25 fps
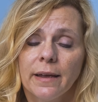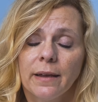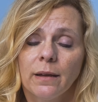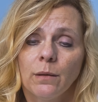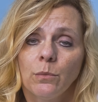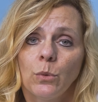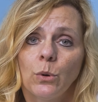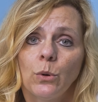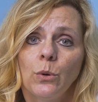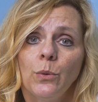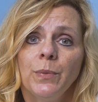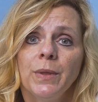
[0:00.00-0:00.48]

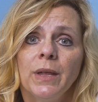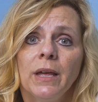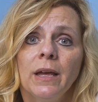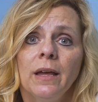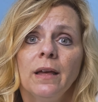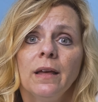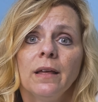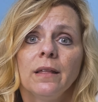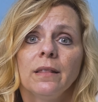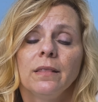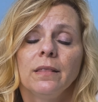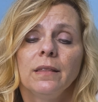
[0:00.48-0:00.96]
table,
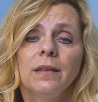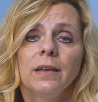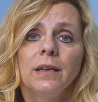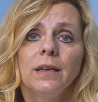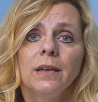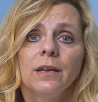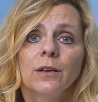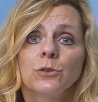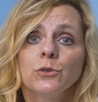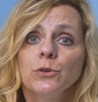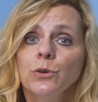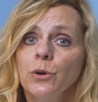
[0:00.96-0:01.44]

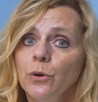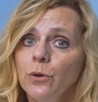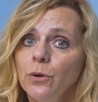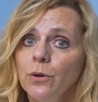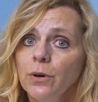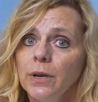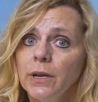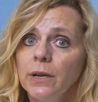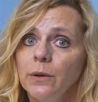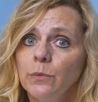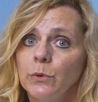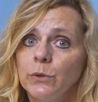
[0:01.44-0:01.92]
the
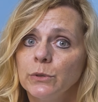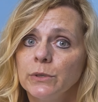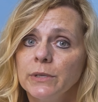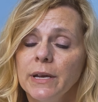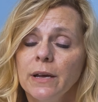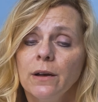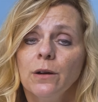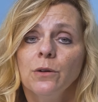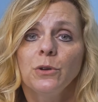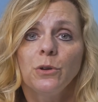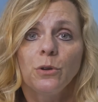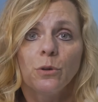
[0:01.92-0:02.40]
attorney will
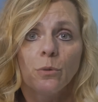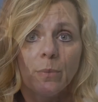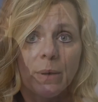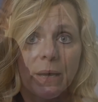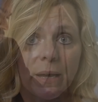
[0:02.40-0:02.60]
tell you